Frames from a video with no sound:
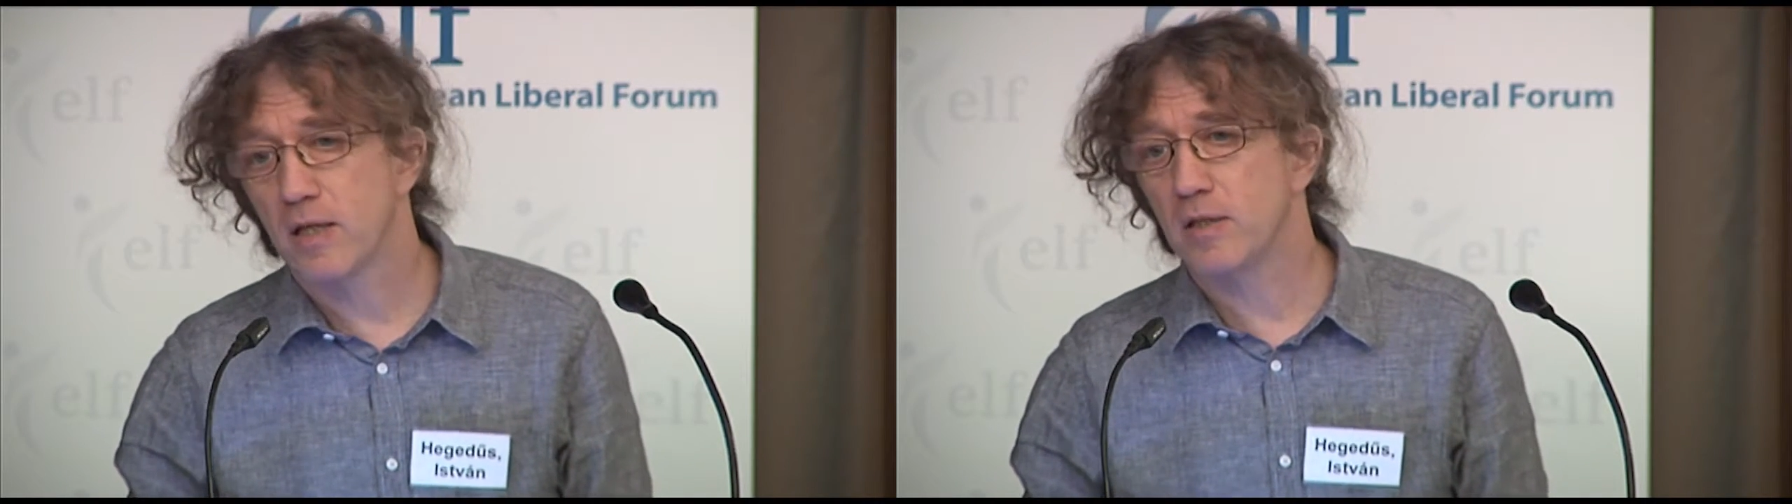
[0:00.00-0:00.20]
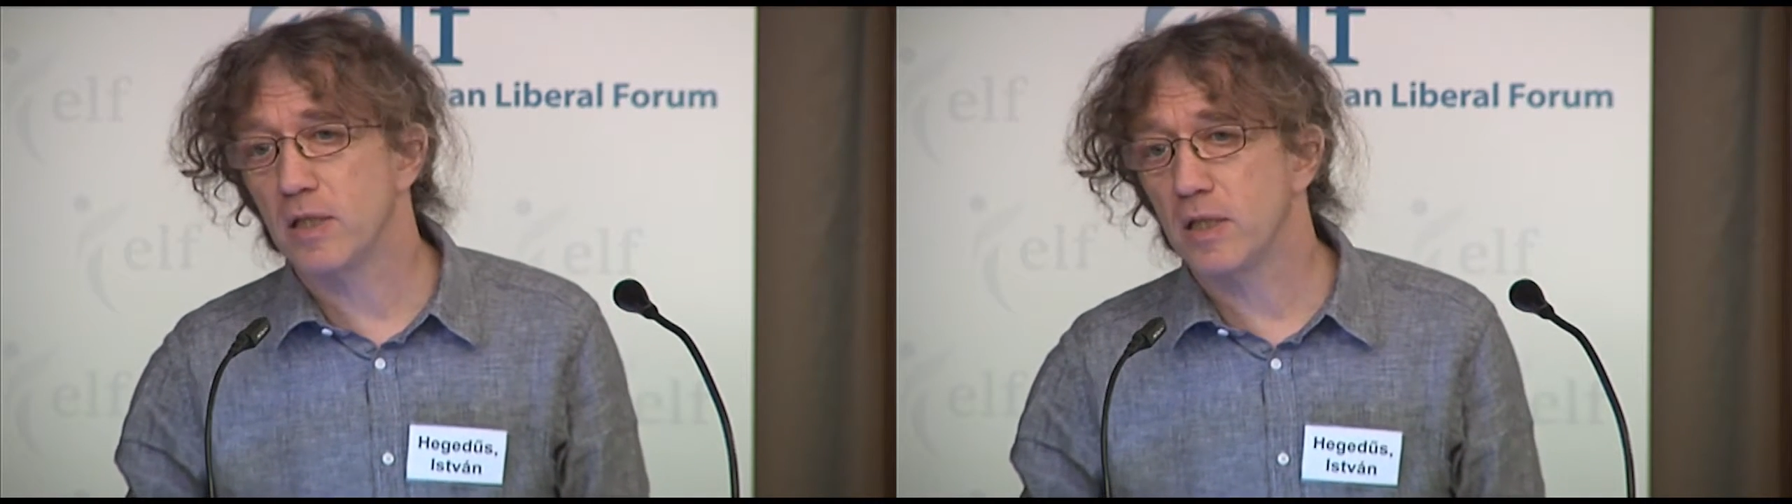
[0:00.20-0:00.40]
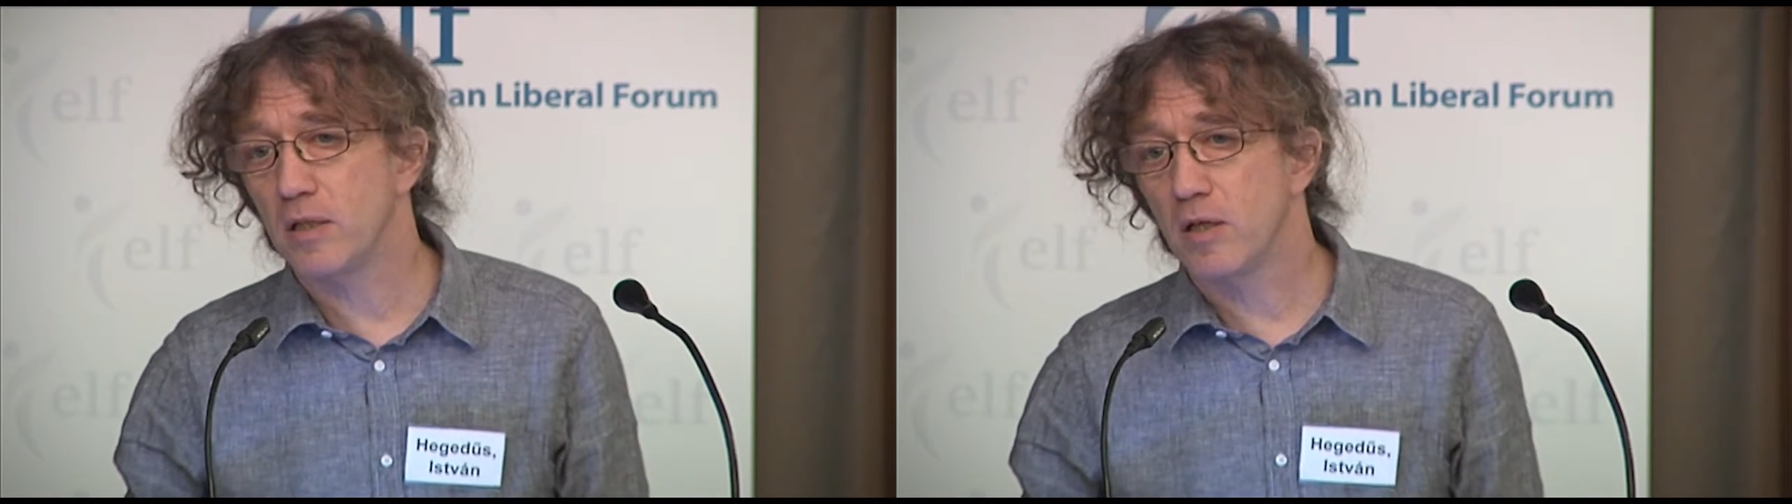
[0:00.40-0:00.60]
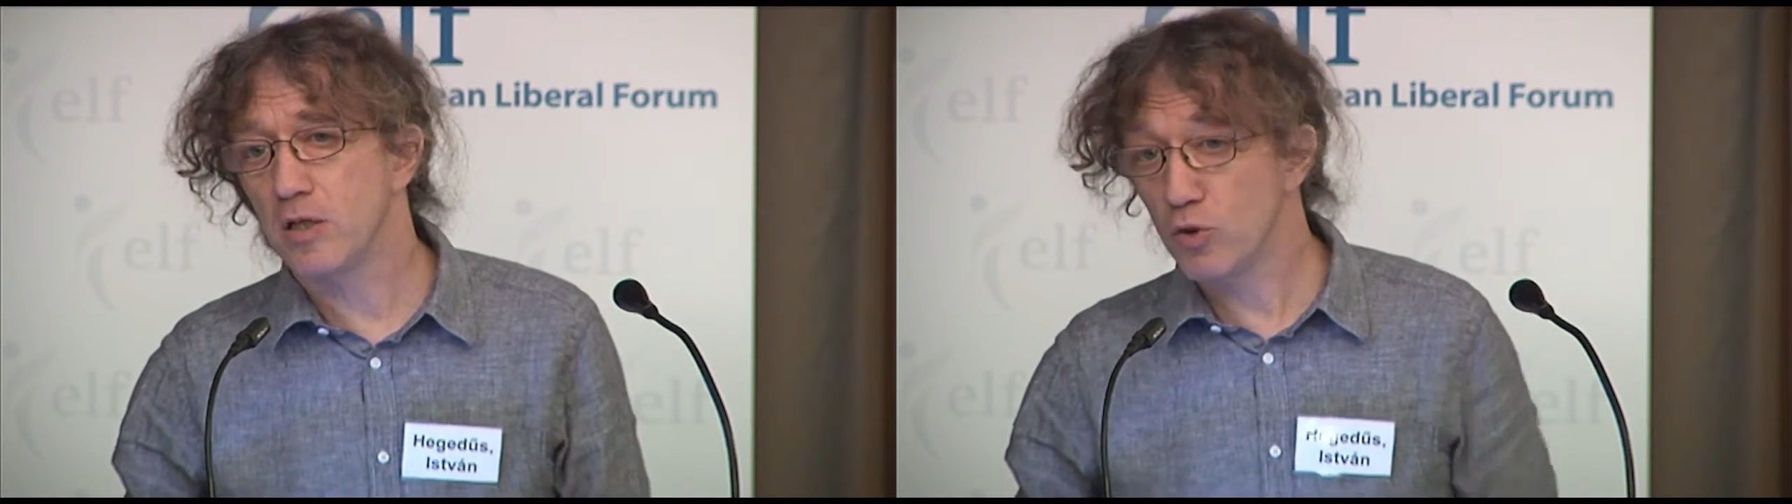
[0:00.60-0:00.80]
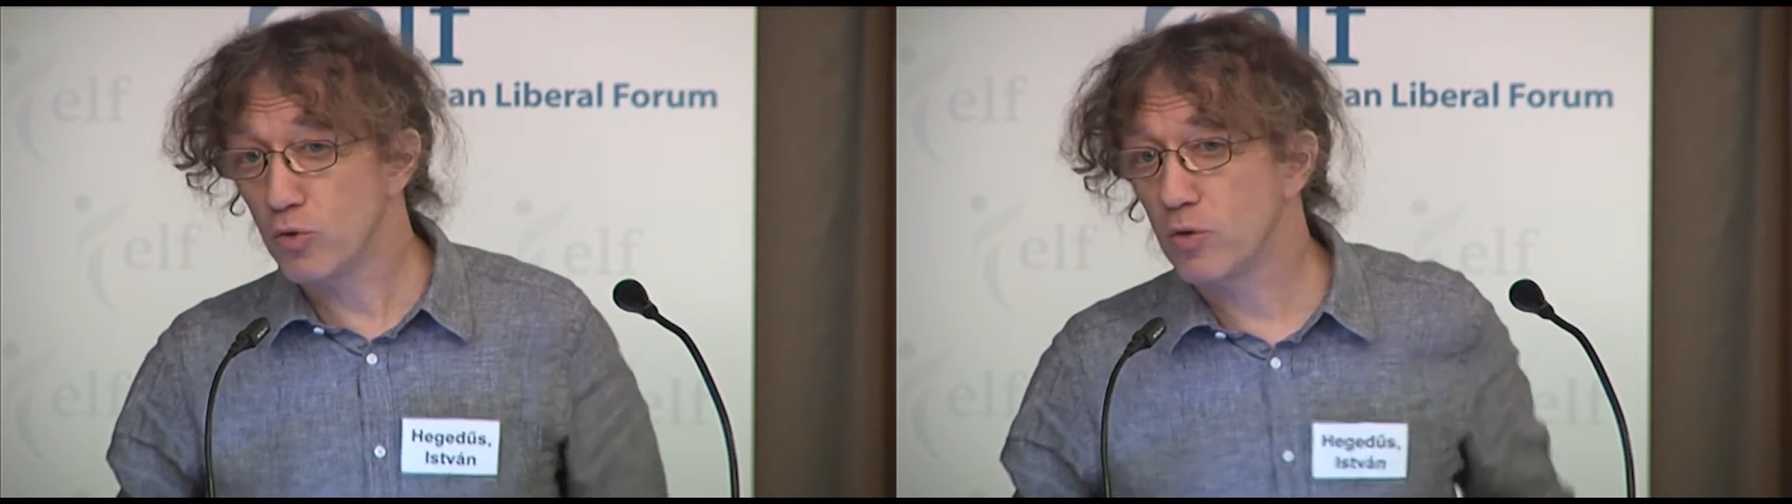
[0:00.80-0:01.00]
the
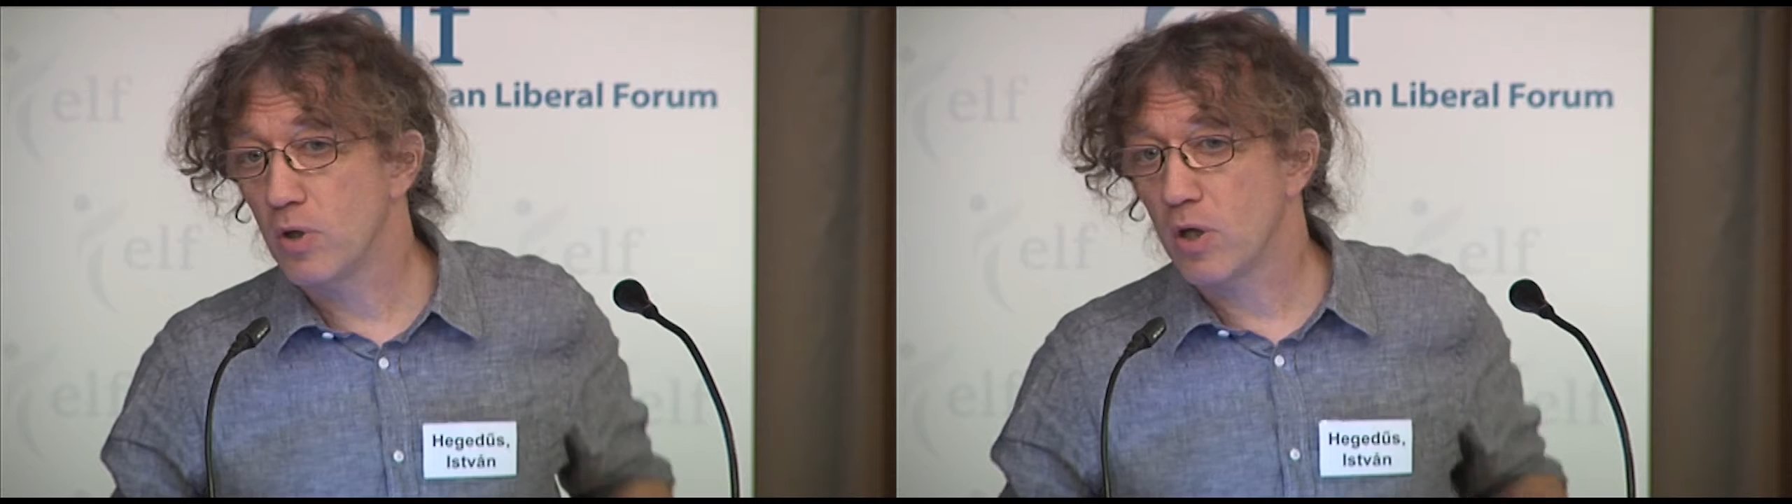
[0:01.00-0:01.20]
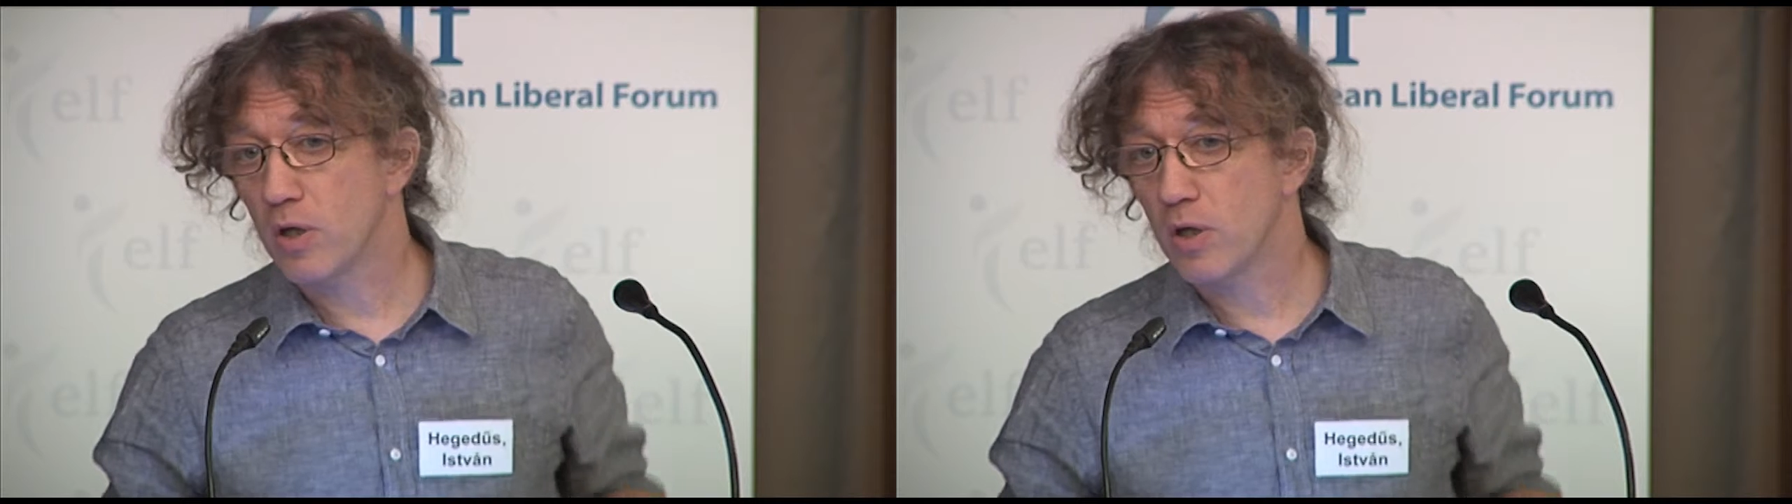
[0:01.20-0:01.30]
new